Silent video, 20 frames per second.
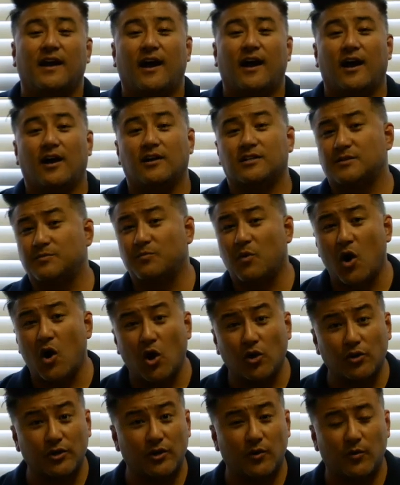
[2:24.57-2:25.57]
uh,
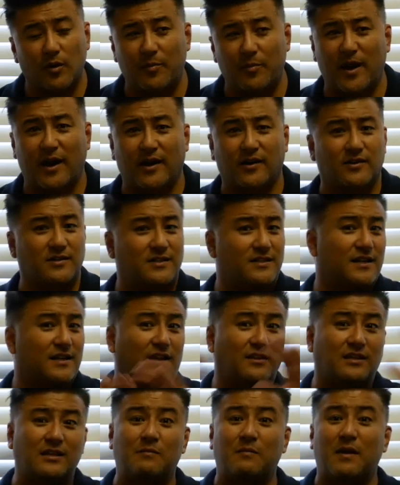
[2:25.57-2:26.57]
small little repairs,
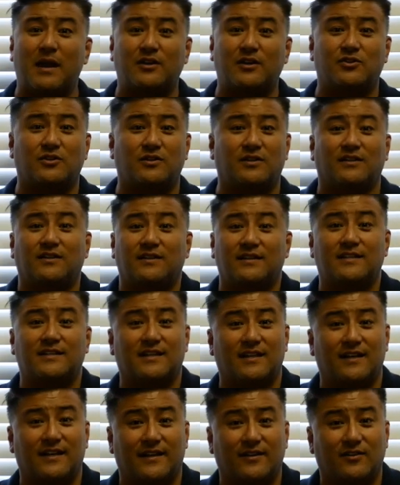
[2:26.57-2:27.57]
nothing major, nothing that's
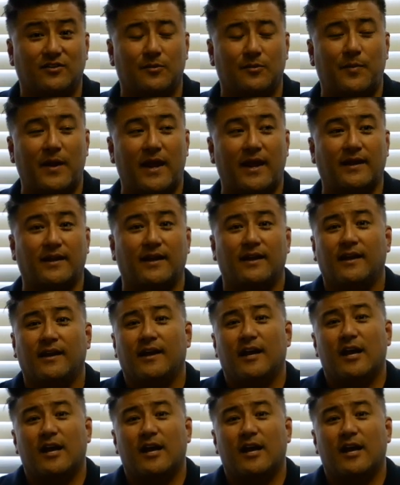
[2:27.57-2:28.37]
going to kill the bank,